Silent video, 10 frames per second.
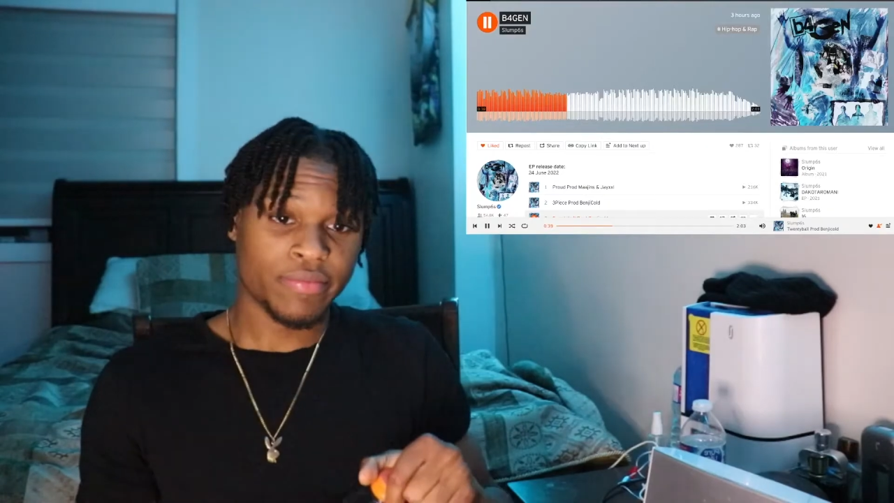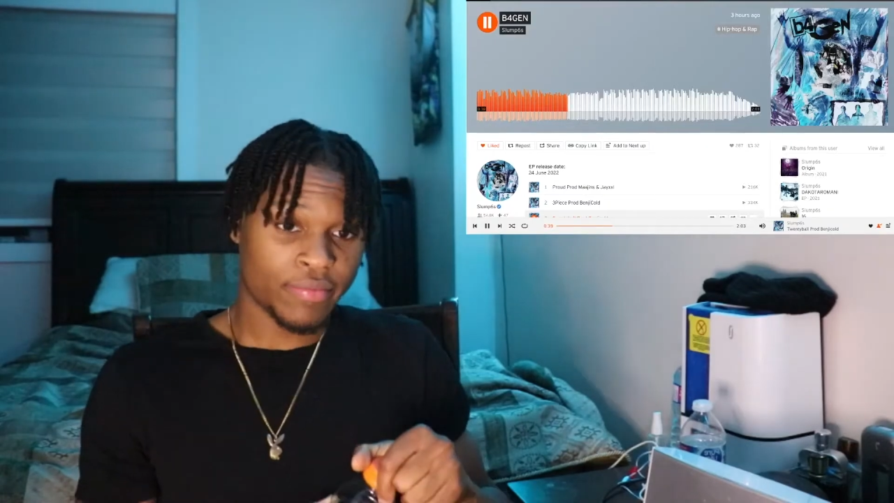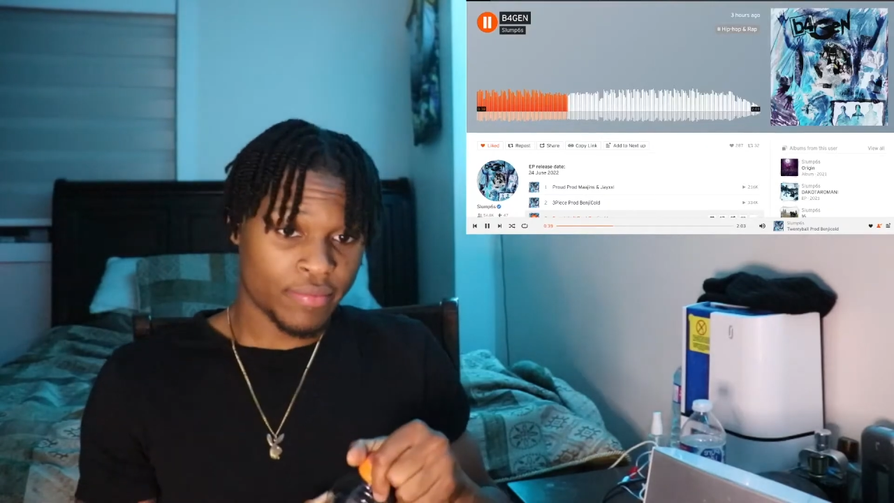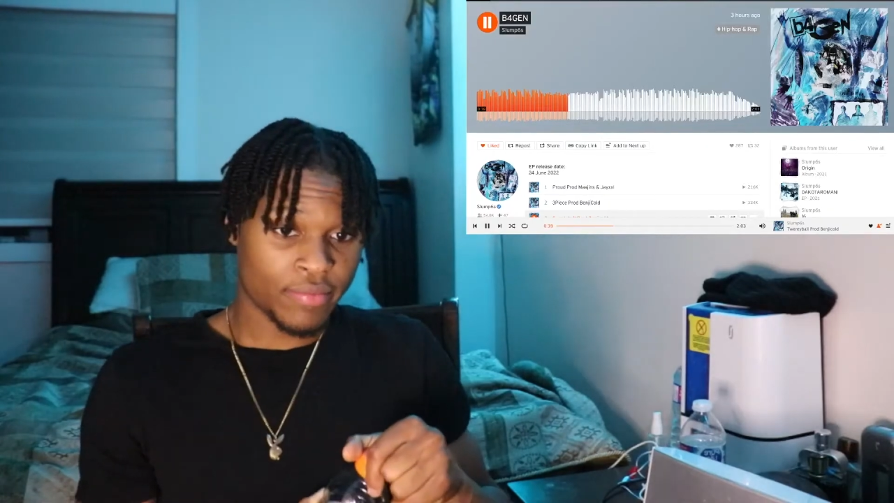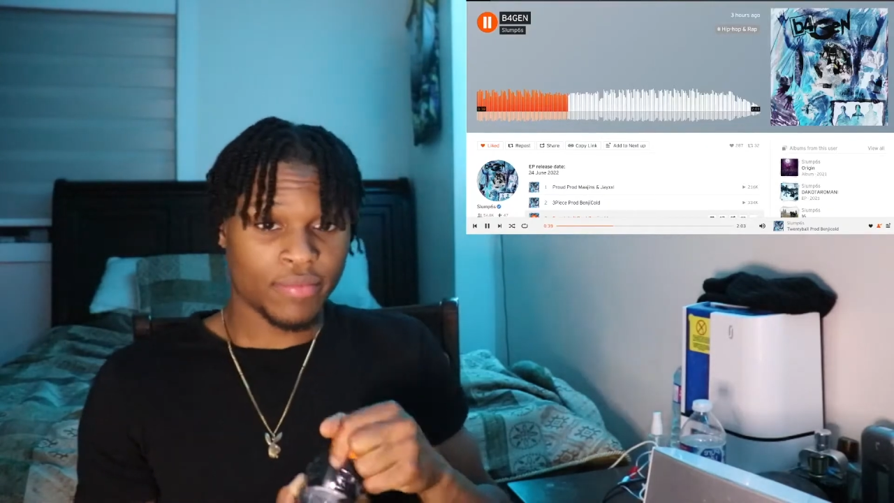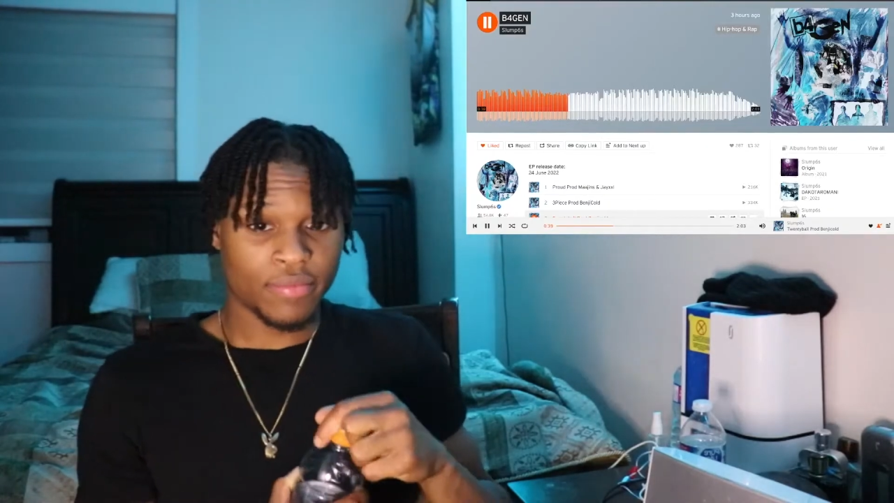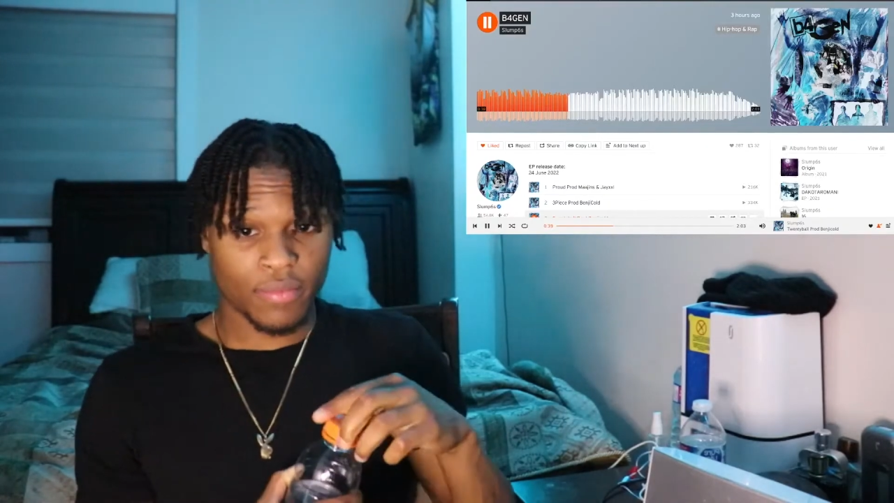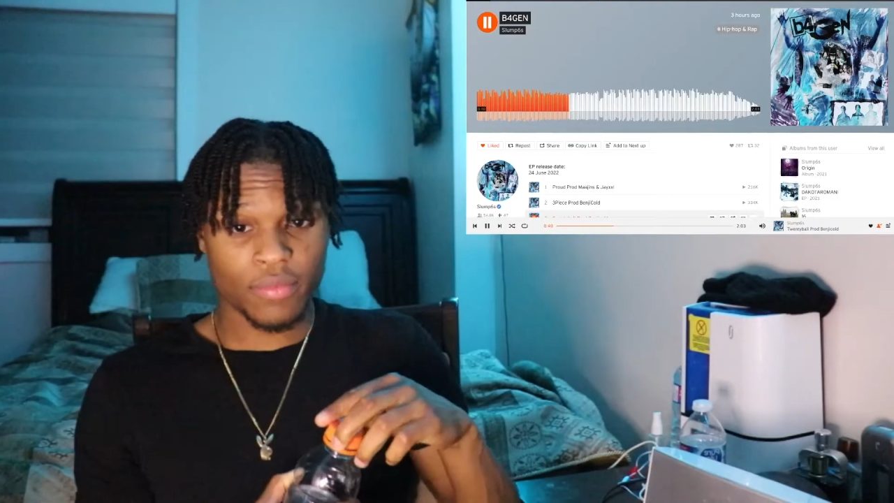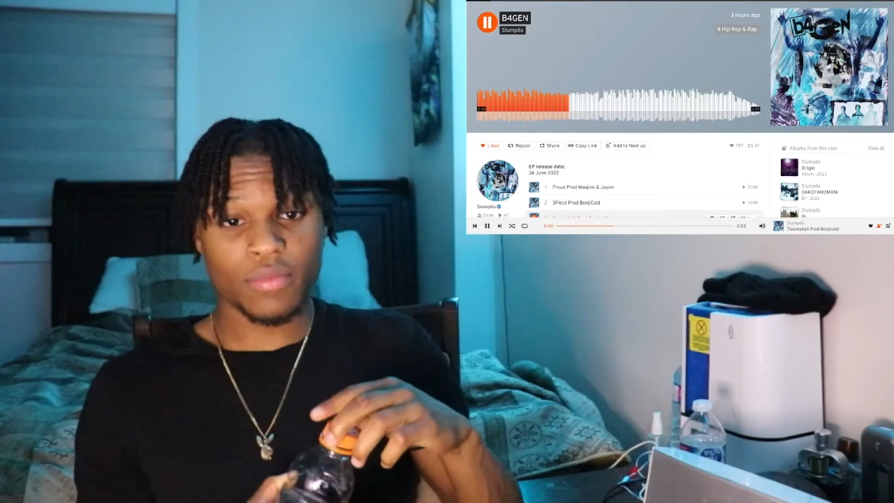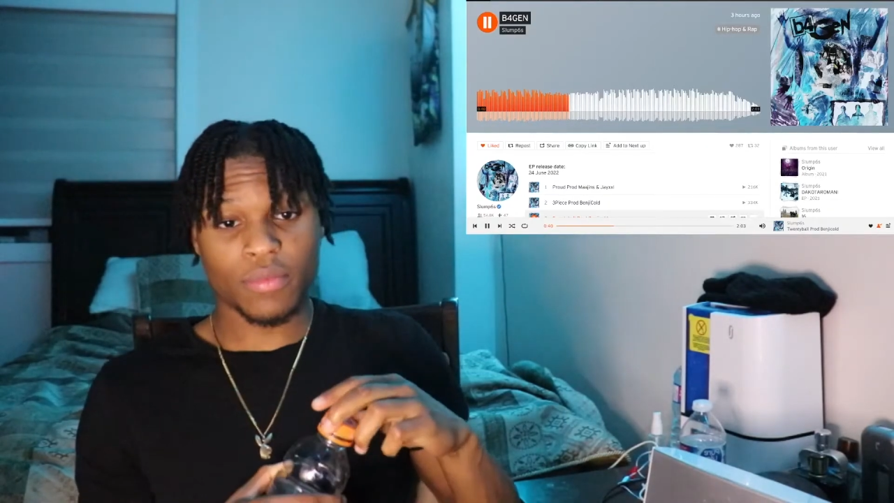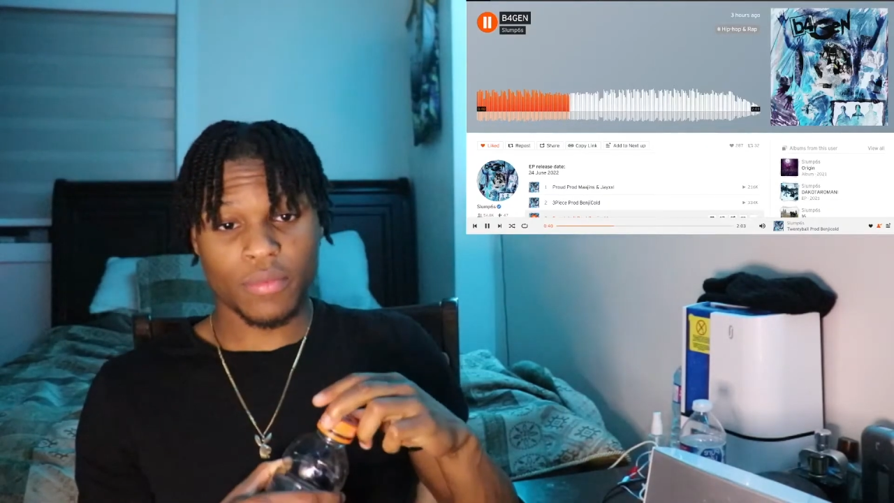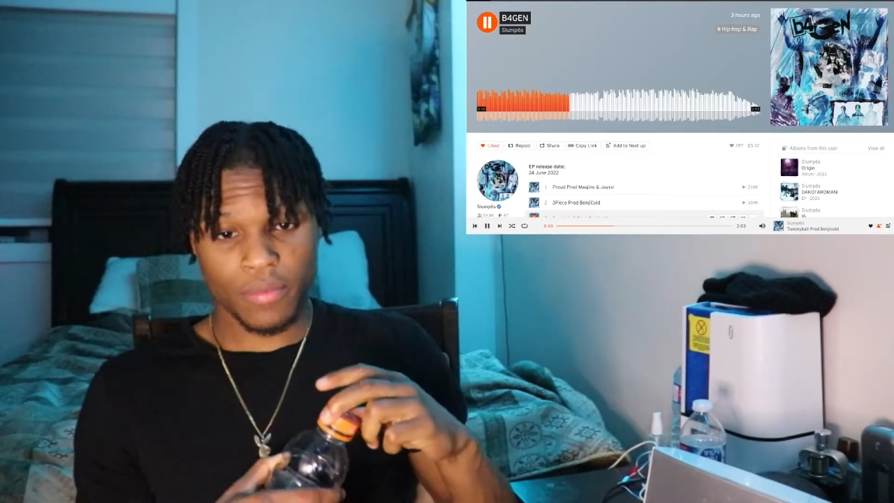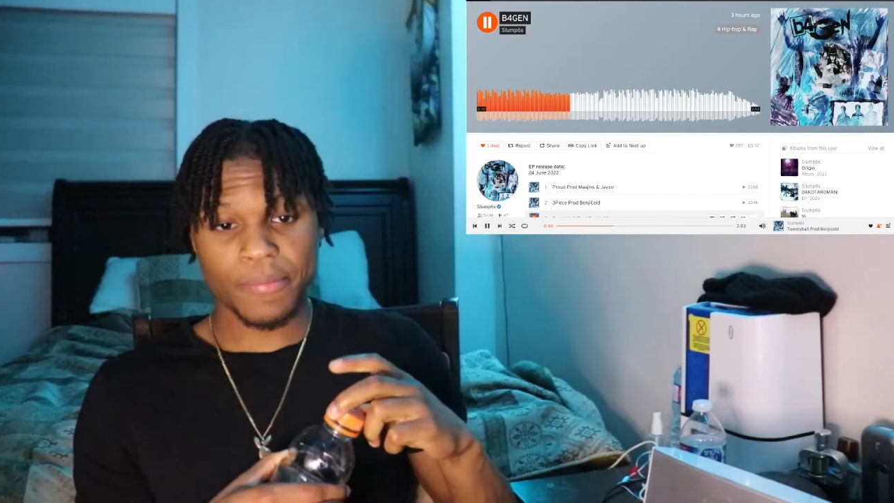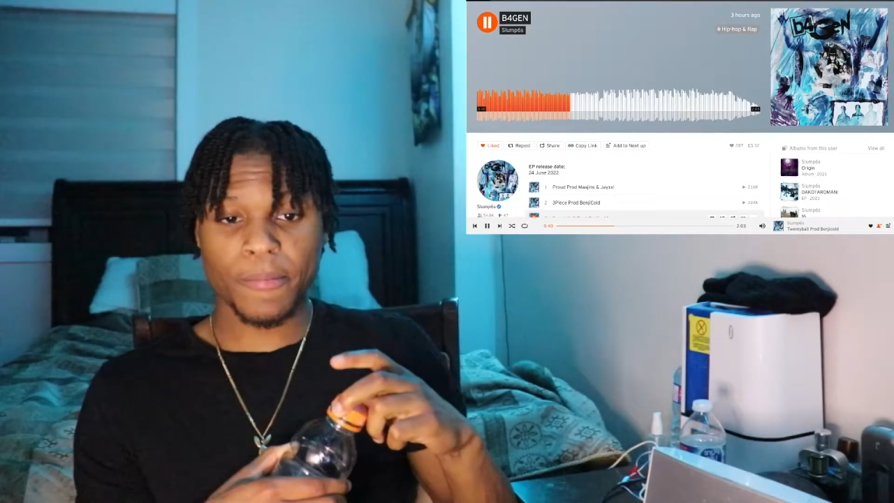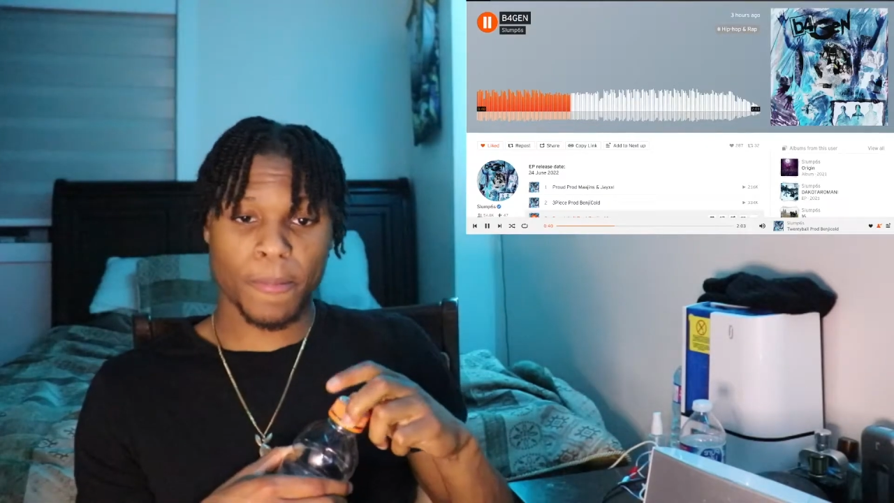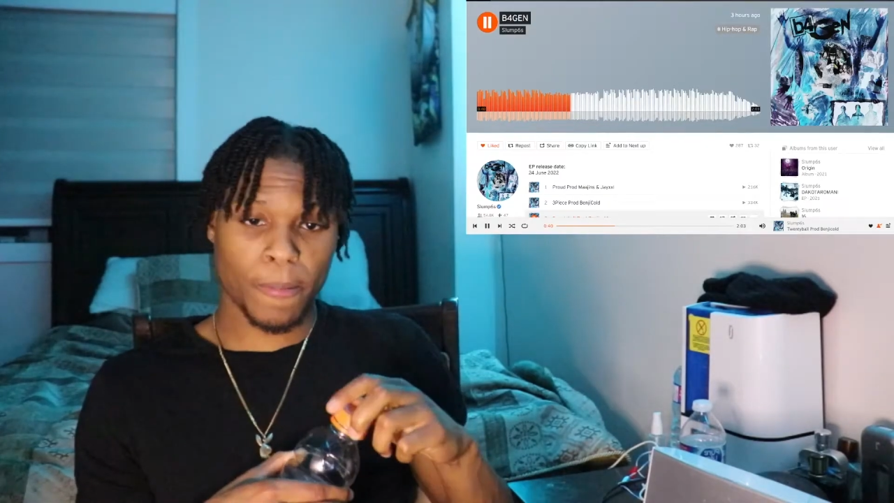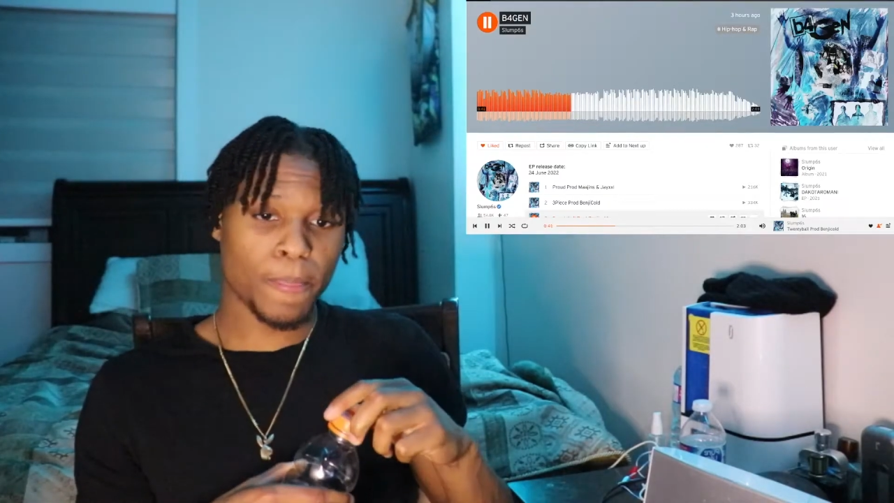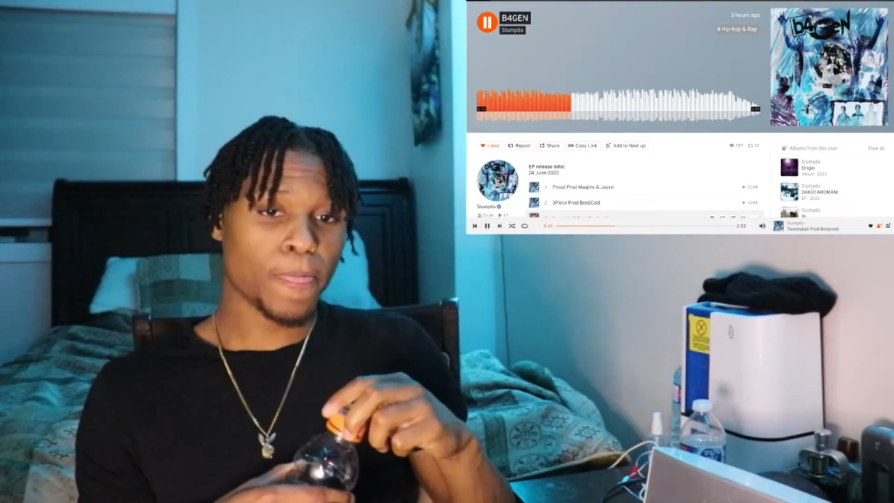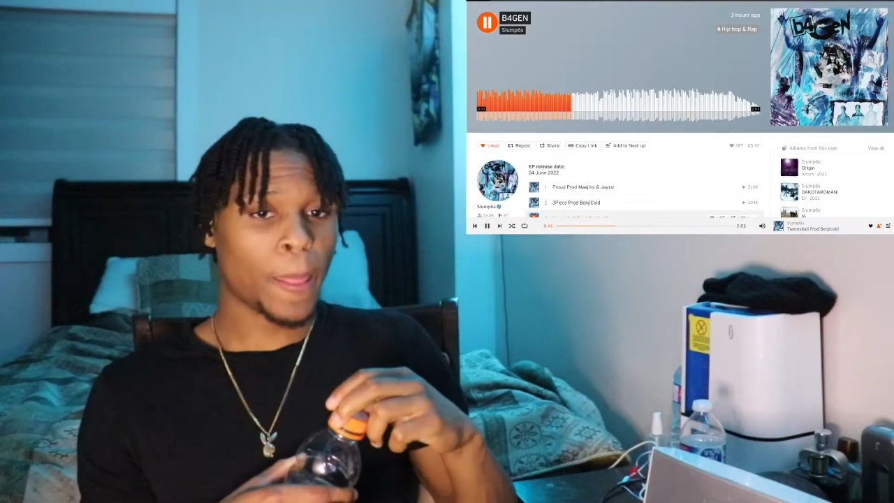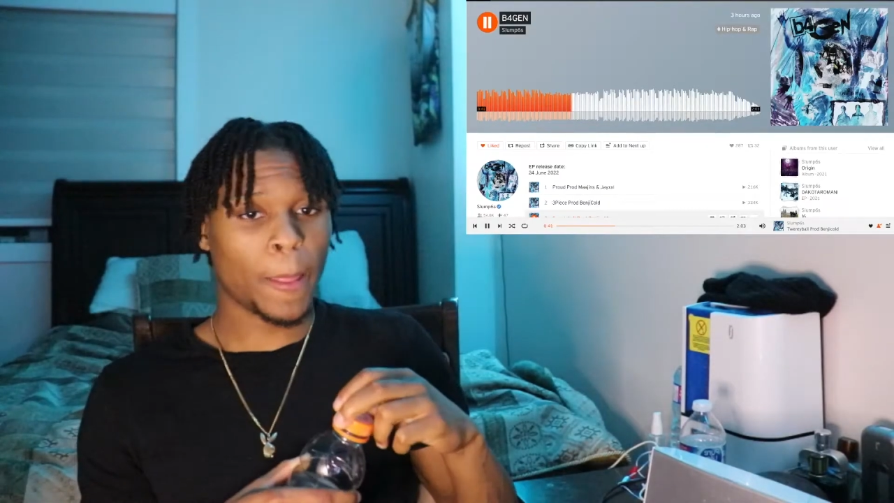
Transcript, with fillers: That little nigga took some grass or